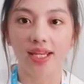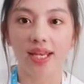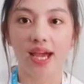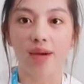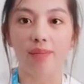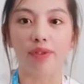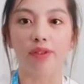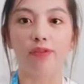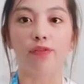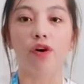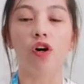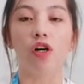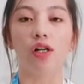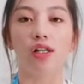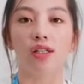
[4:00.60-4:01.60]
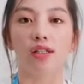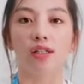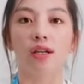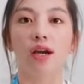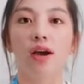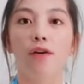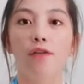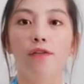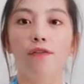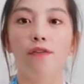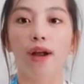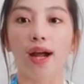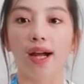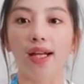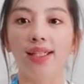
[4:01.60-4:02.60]
Number four,
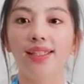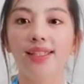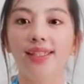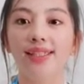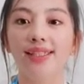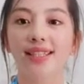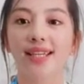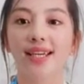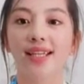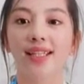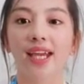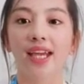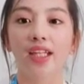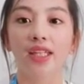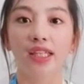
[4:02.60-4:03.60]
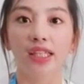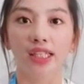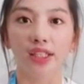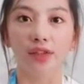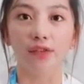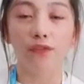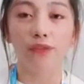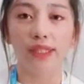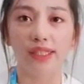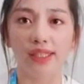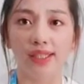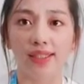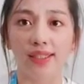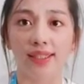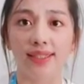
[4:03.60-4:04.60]
frogs can live
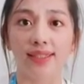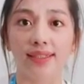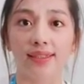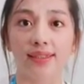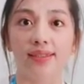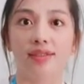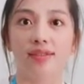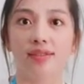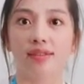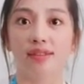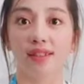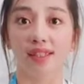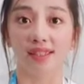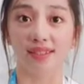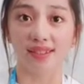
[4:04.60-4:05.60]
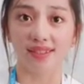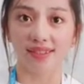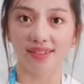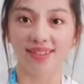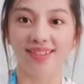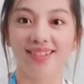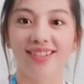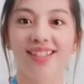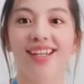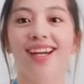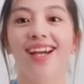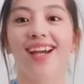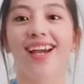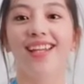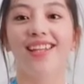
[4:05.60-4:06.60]
in a desert. Is it?
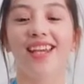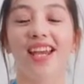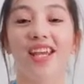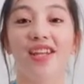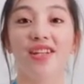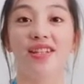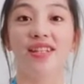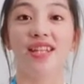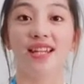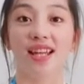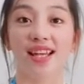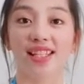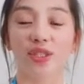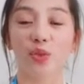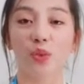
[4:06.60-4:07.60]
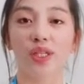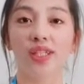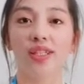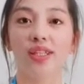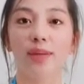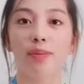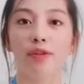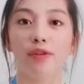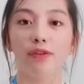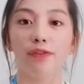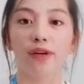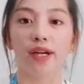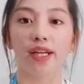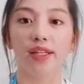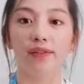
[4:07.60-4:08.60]
And then the last one, number
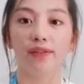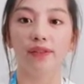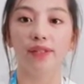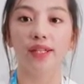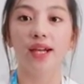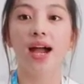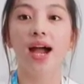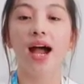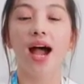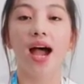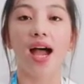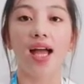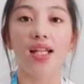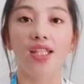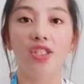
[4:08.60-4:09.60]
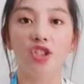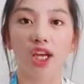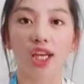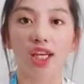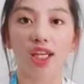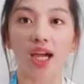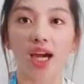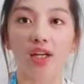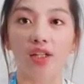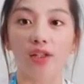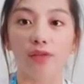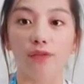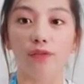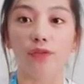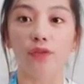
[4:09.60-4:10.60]
five, algae
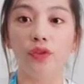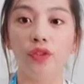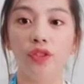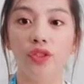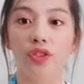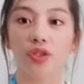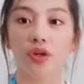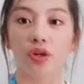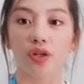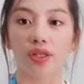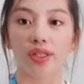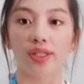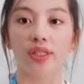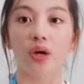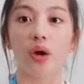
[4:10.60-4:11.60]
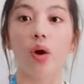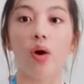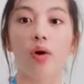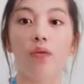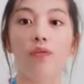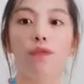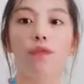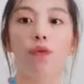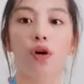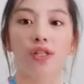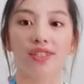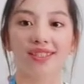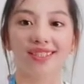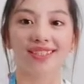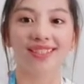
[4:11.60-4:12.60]
are the food source of
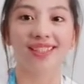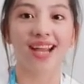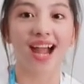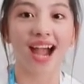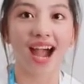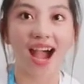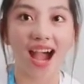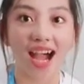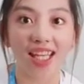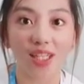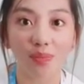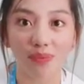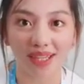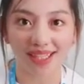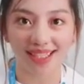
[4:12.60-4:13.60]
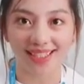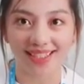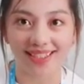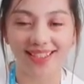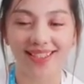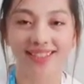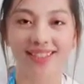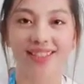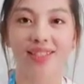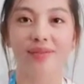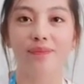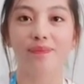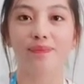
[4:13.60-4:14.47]
water animals.